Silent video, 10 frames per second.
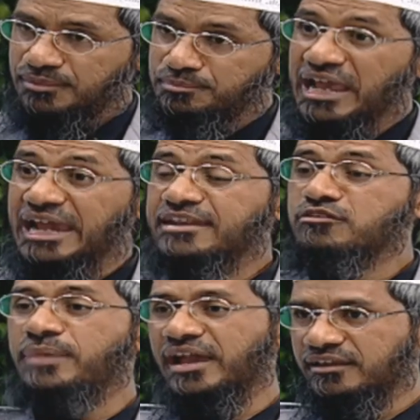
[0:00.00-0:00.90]
behind his
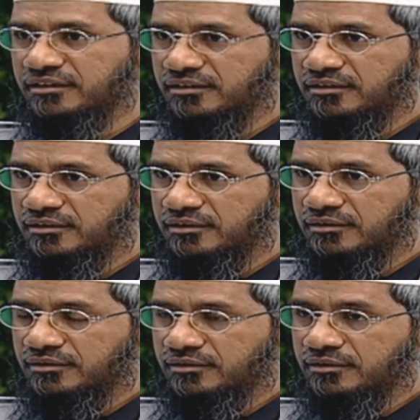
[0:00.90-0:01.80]
back,
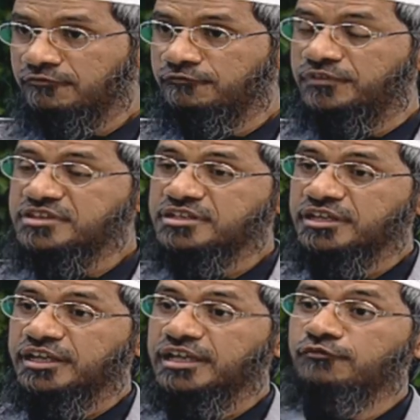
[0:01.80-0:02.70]
which
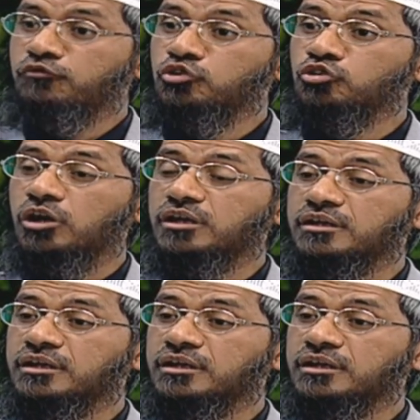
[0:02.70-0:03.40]
he would not